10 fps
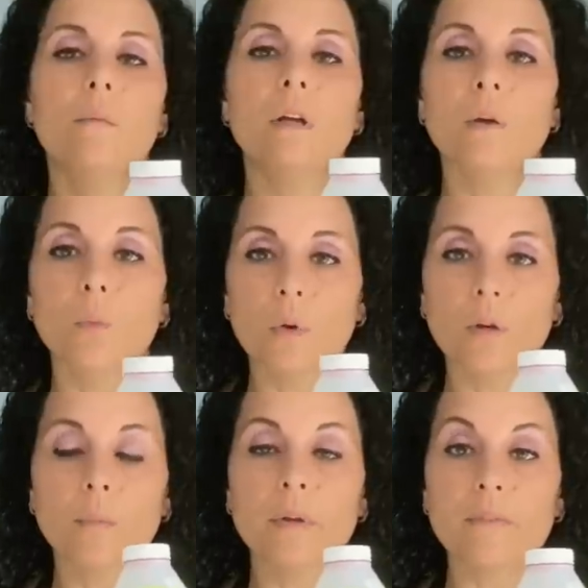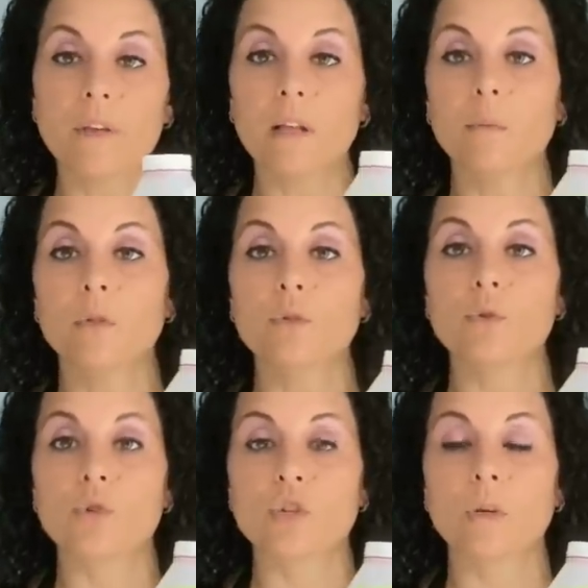It will be available
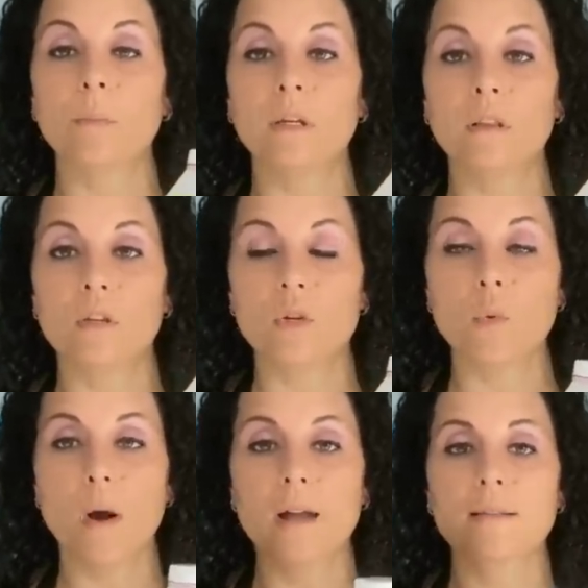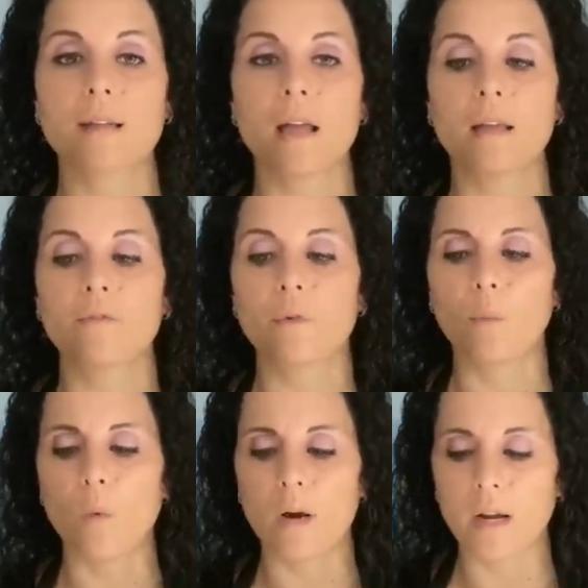to ship in the US. And
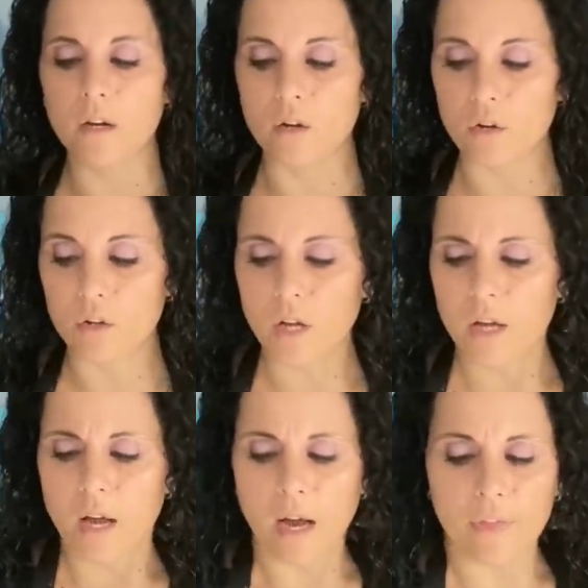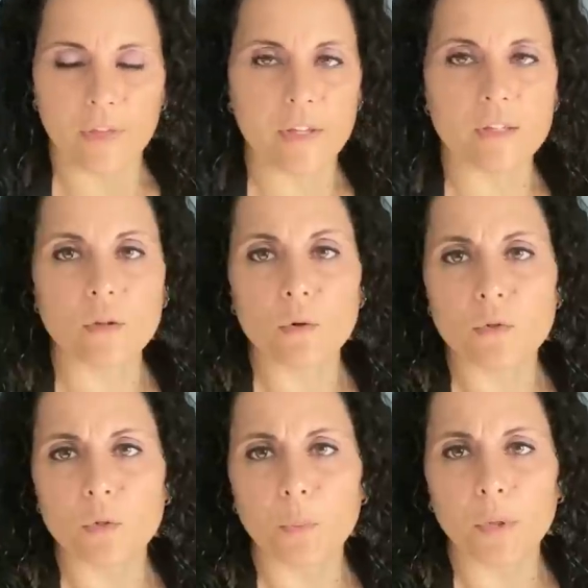from what I heard, I think he's
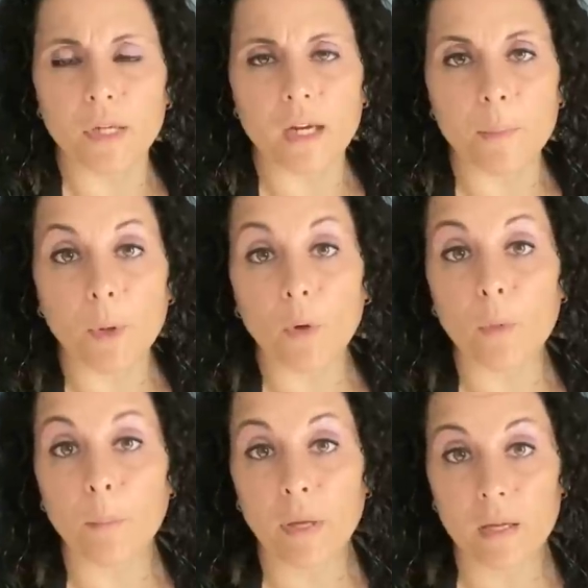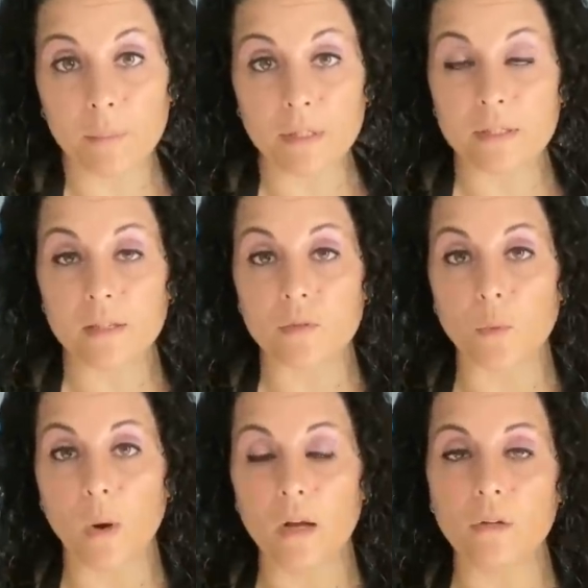also putting up all the pigments as
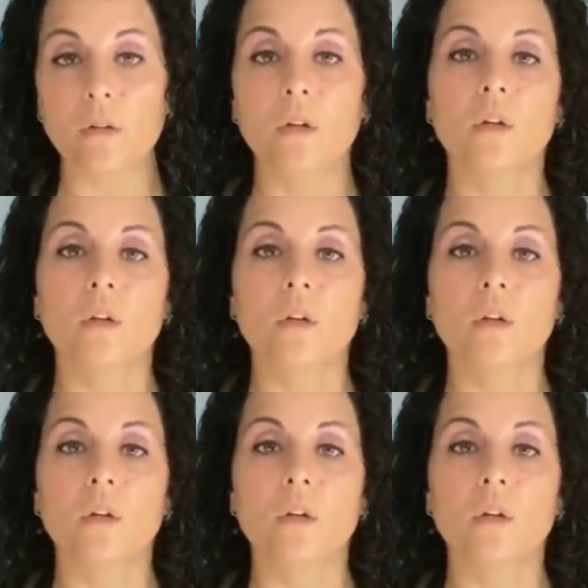well.